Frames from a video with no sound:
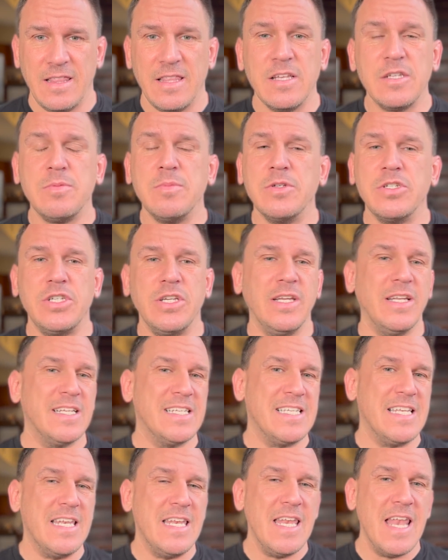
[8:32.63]
this machine
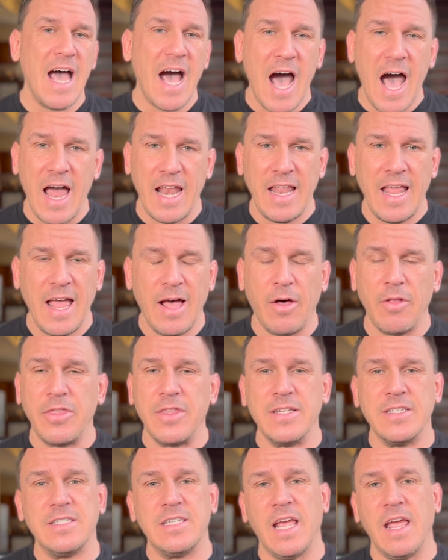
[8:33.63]
is not health
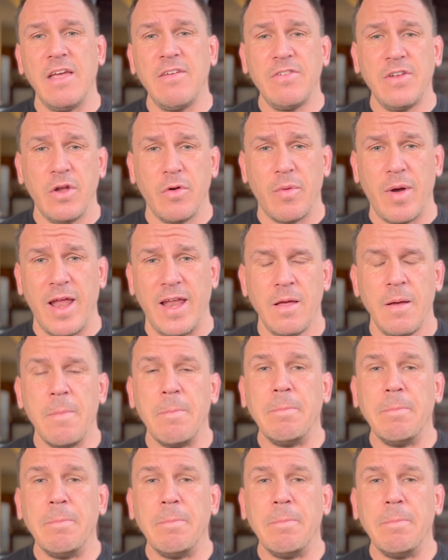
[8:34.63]
and safety rated,